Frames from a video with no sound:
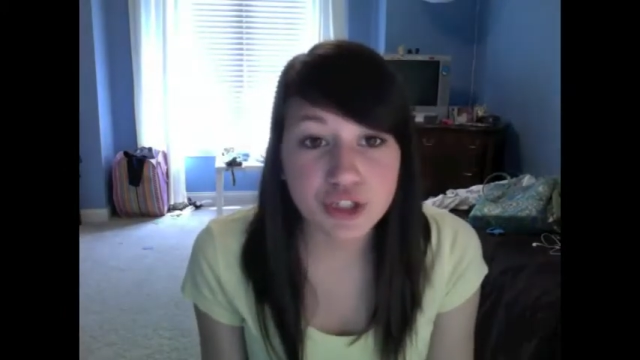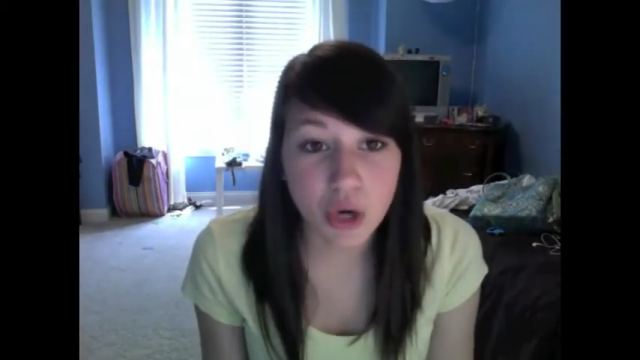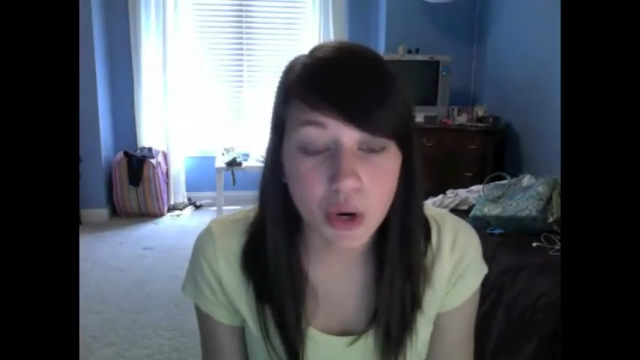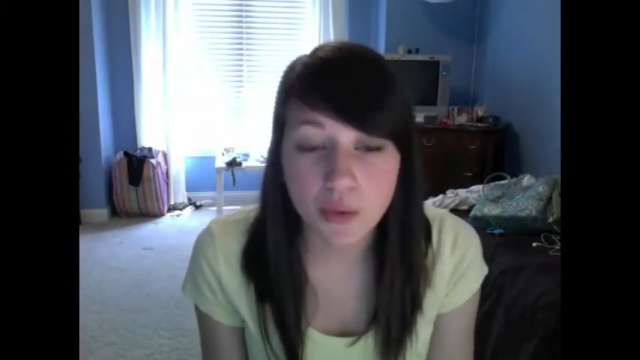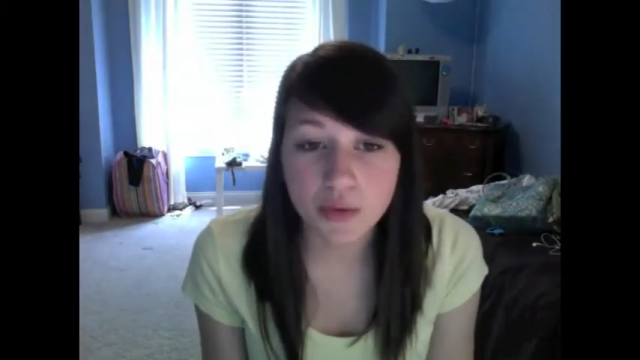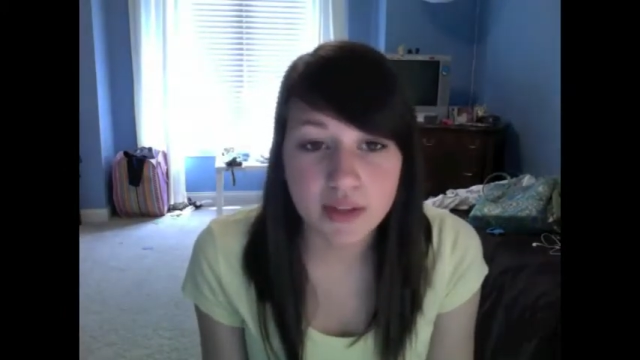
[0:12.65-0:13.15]

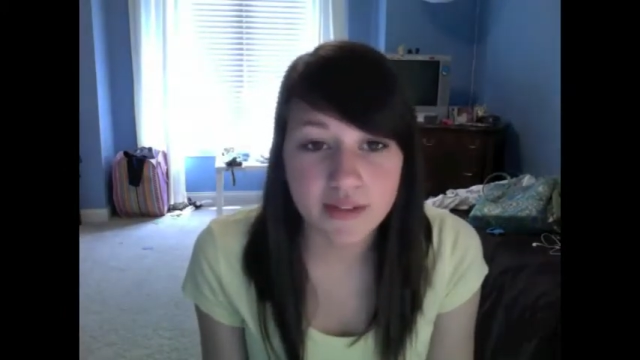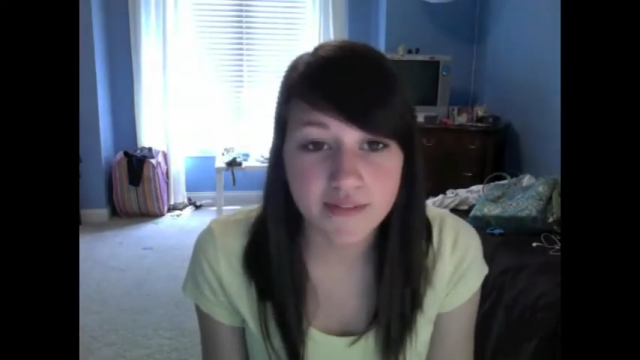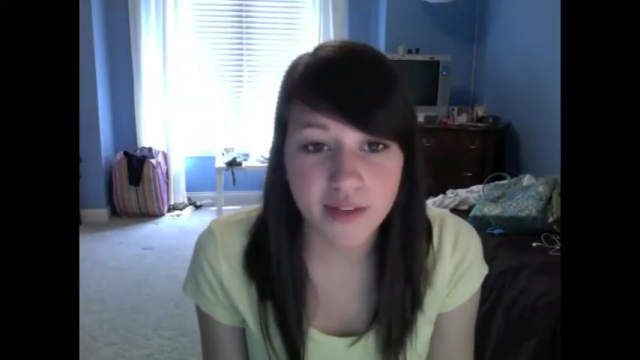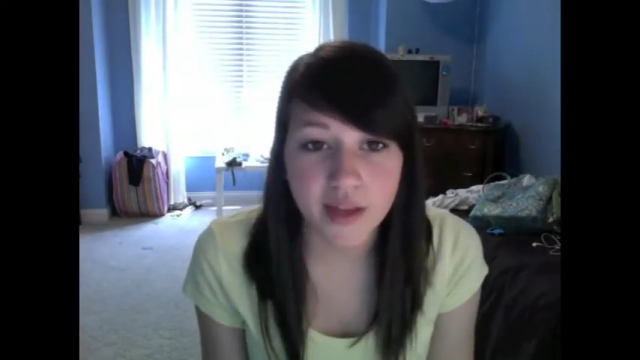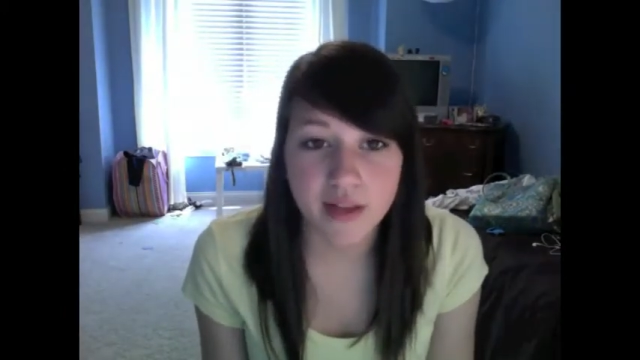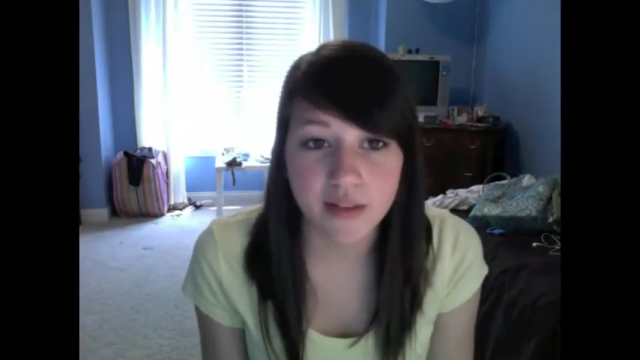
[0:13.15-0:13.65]
totally
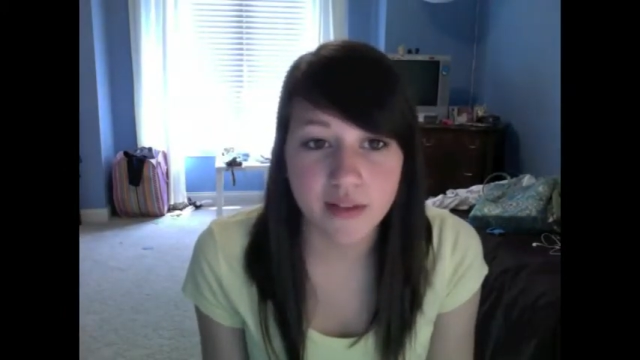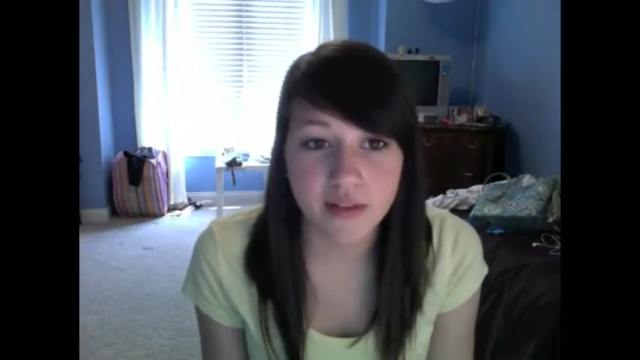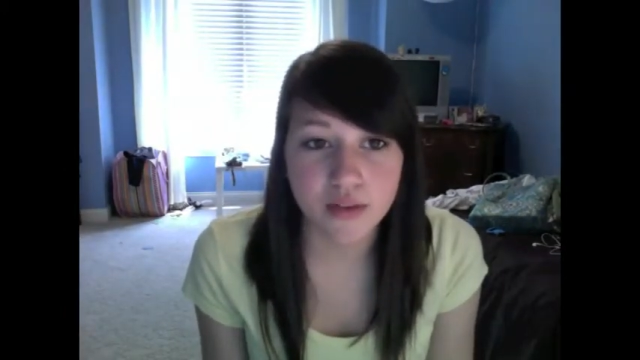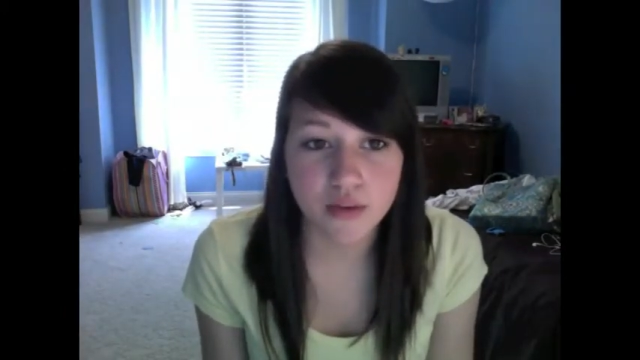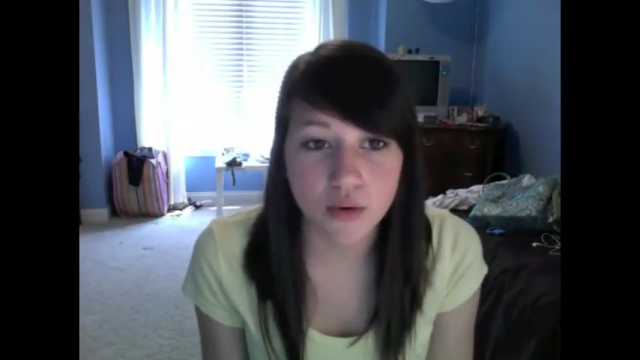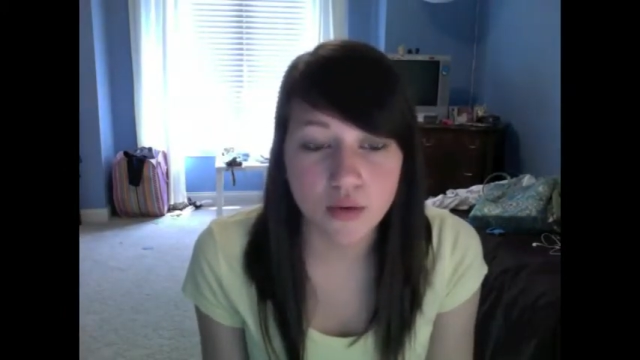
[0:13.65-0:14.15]
fail at
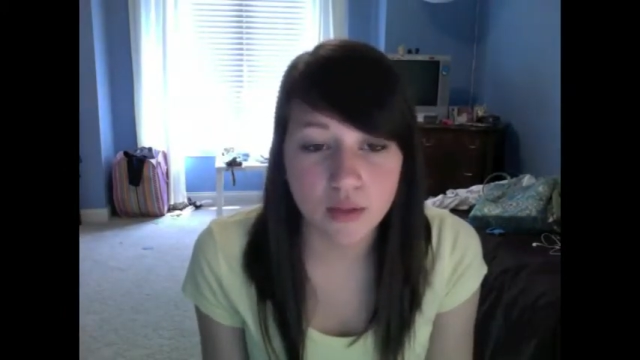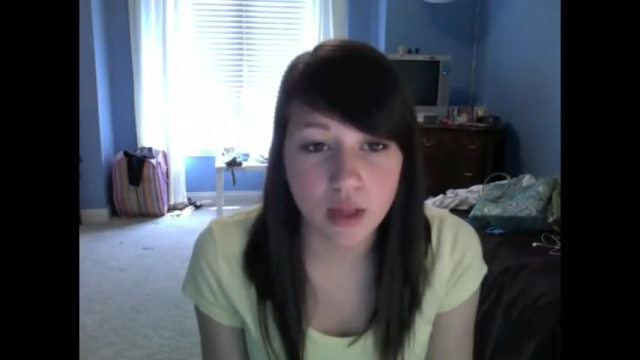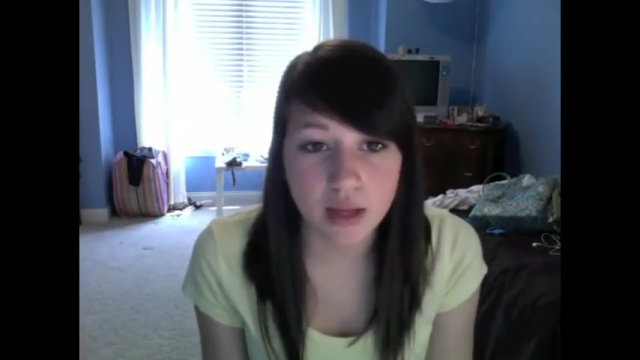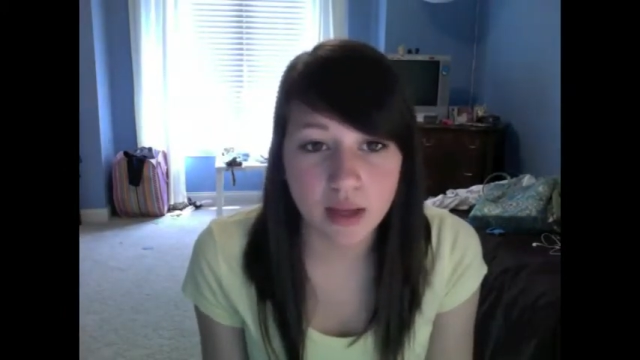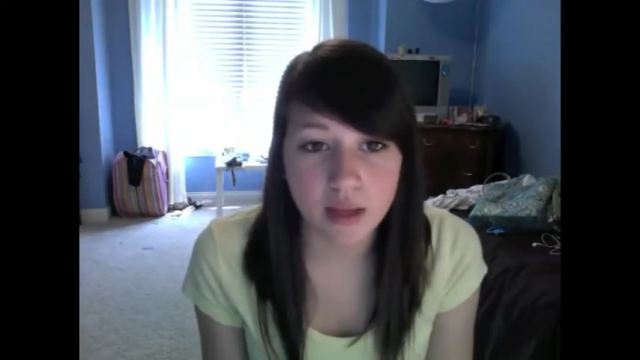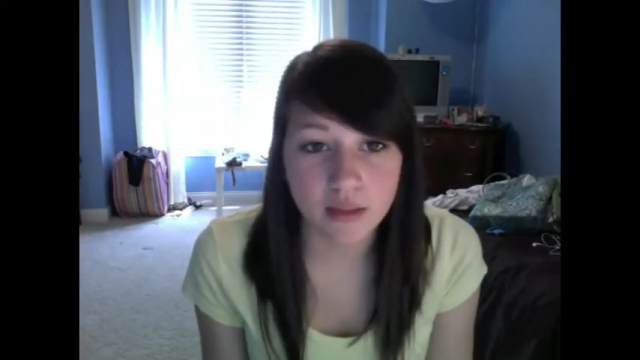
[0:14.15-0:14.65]
this whole vlogging